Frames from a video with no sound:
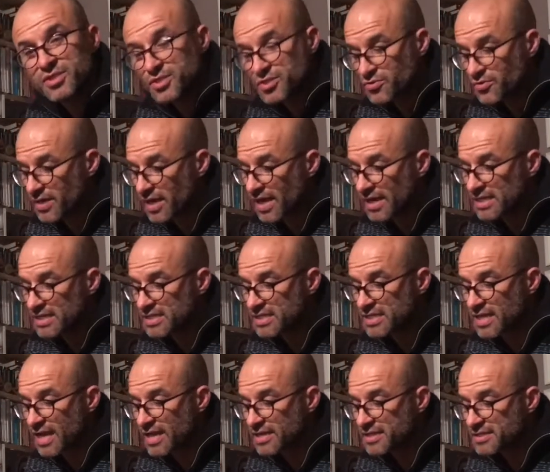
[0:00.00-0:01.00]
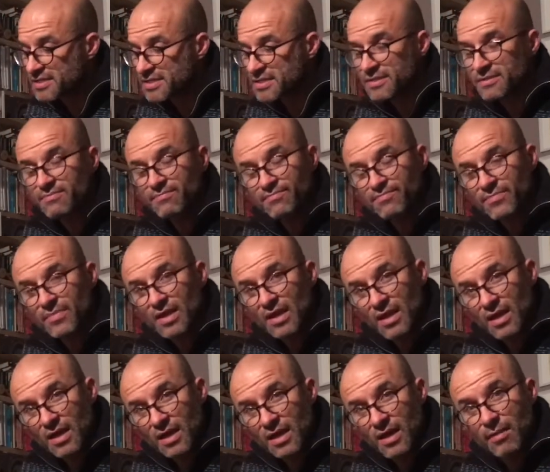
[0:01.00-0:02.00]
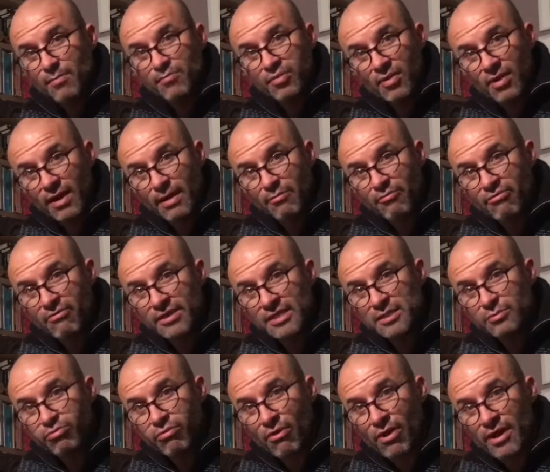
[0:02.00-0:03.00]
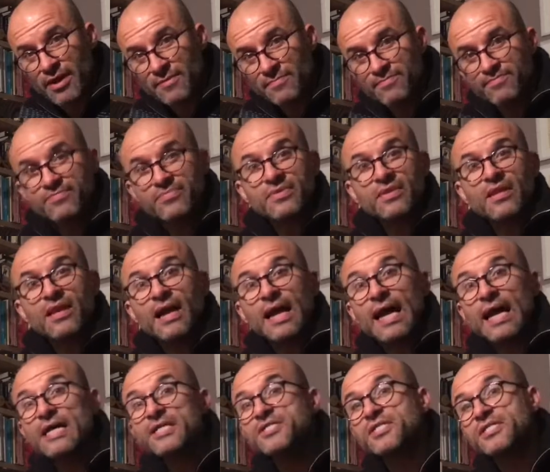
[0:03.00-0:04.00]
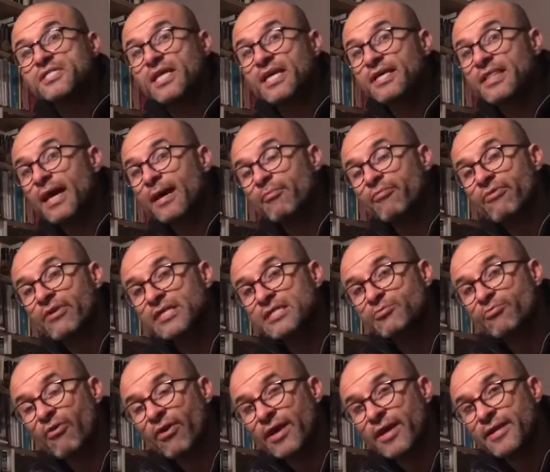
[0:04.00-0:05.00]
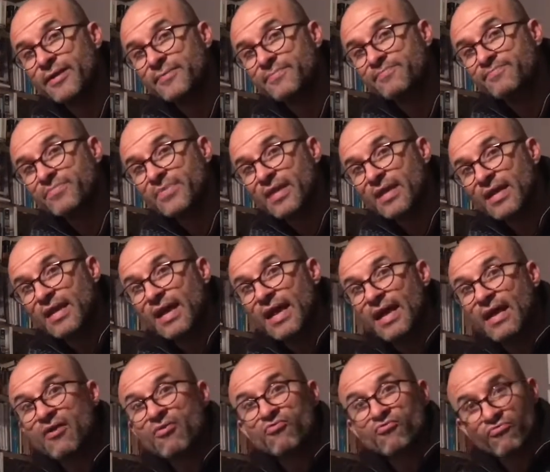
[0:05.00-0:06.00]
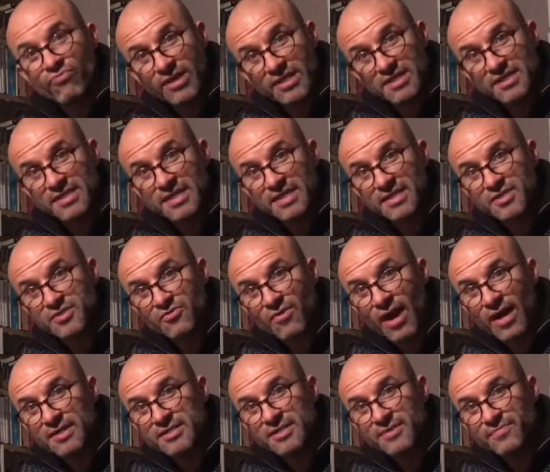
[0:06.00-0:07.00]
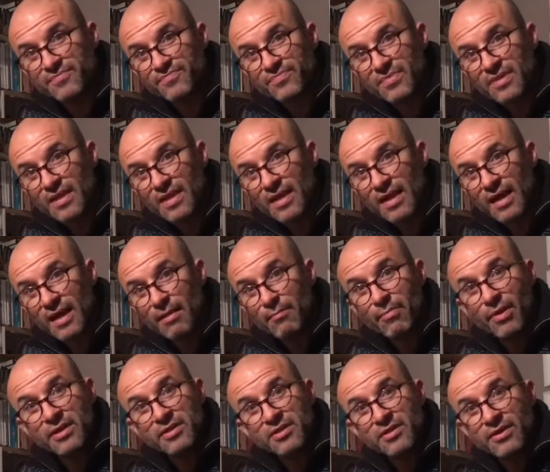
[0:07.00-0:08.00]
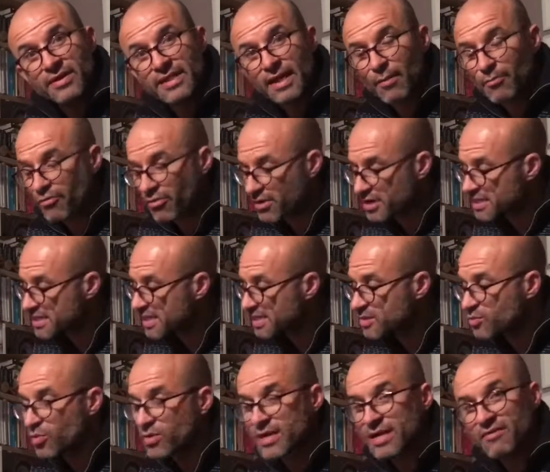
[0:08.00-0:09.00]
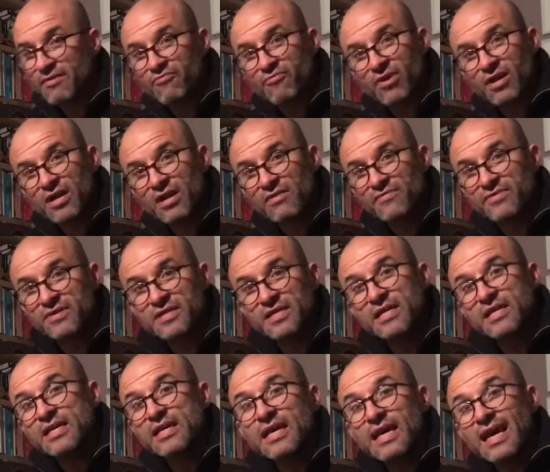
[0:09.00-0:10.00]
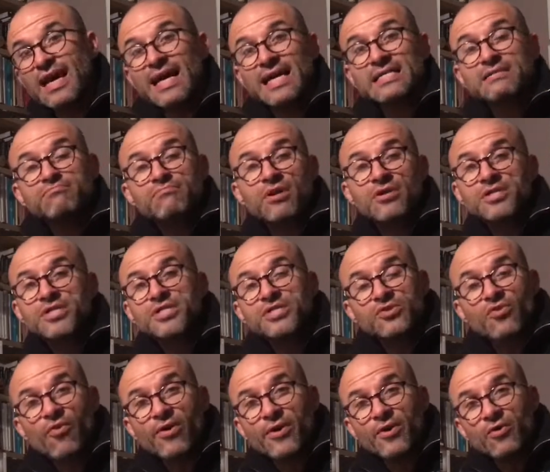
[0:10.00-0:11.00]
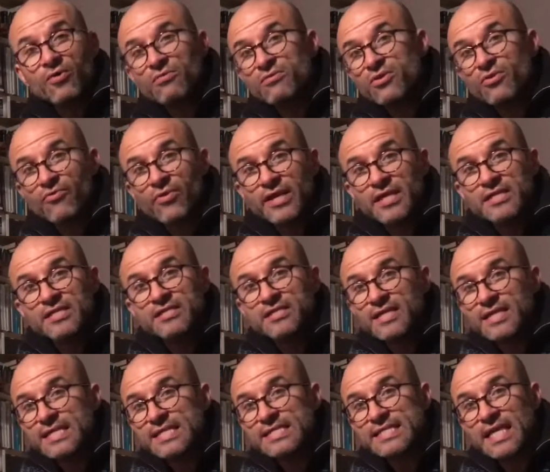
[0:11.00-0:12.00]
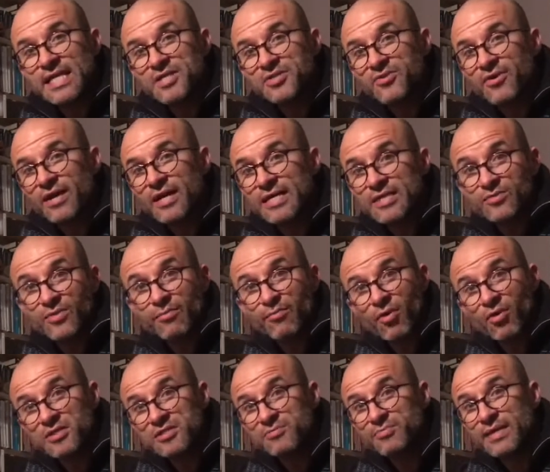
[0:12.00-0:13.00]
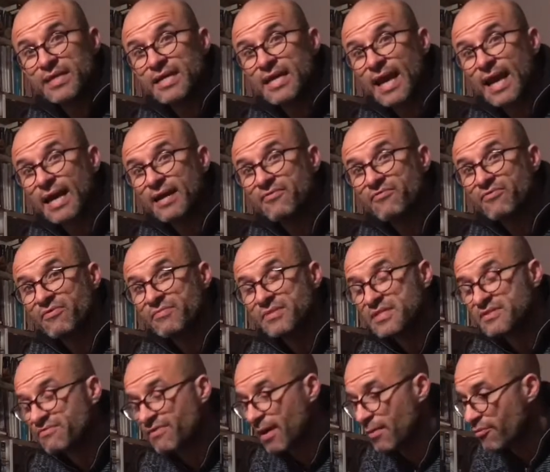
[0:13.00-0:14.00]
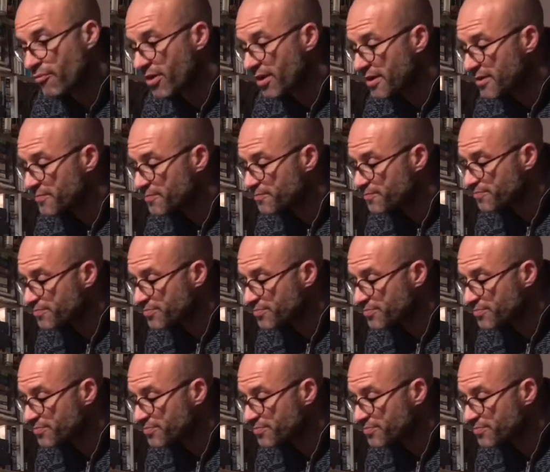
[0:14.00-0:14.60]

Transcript: treat any stains, apply a pre-spray, agitate that pre-spray in, rinse, extract. And by doing that process, we have recovered as much soil, grease, etc. as we possibly can from this fabric.